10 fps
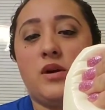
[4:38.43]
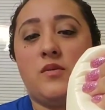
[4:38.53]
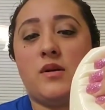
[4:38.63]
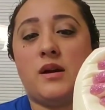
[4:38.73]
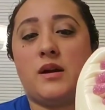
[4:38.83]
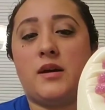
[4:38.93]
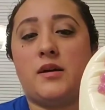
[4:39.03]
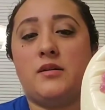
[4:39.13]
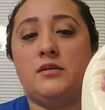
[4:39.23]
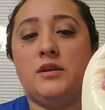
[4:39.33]
the way
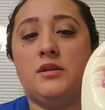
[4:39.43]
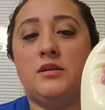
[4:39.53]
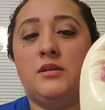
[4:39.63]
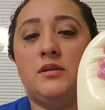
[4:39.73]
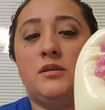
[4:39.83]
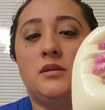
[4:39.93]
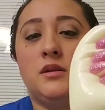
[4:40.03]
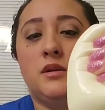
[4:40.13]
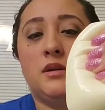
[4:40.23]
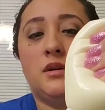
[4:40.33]
around.
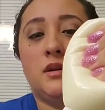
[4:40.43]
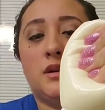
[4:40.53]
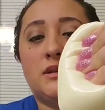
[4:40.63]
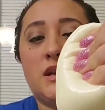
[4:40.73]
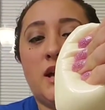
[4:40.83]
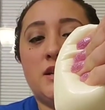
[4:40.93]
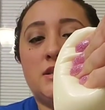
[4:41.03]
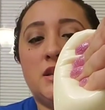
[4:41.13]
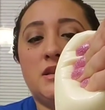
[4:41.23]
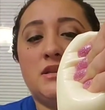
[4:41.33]
Because
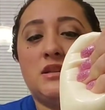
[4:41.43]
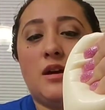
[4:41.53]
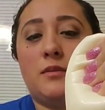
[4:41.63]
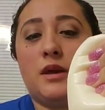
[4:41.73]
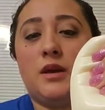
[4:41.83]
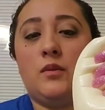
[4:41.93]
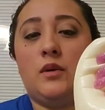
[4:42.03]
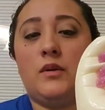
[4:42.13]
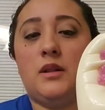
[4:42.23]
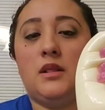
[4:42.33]
icing is yummy and
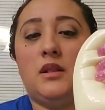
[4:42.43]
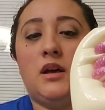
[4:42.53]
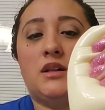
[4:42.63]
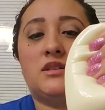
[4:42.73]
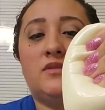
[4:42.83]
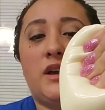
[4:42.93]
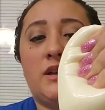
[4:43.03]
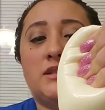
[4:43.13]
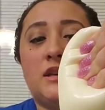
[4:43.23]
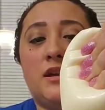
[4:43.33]
we want lots of
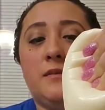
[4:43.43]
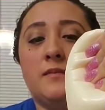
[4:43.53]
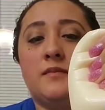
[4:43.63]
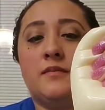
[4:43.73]
icing.